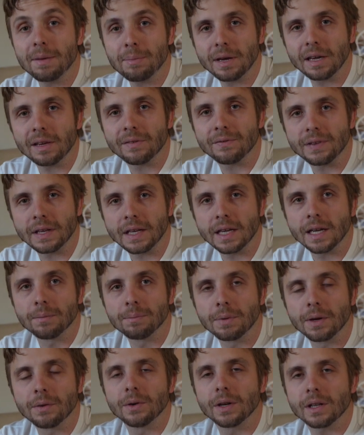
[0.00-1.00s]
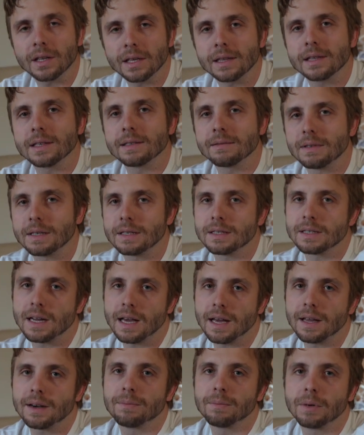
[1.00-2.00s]
pay a fee, but really there's
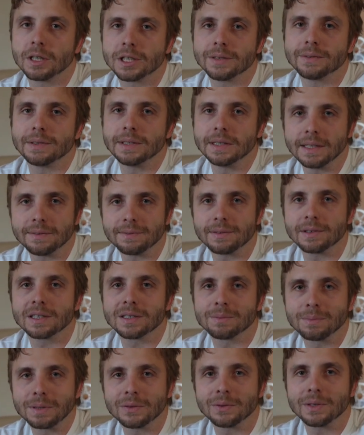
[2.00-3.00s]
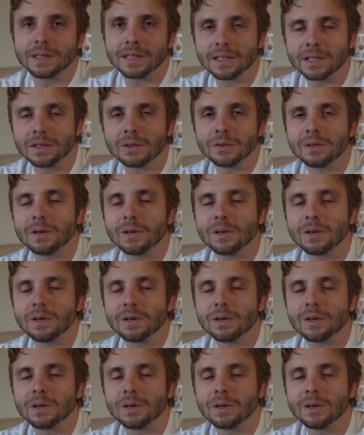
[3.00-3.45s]
not much of a difference between the two.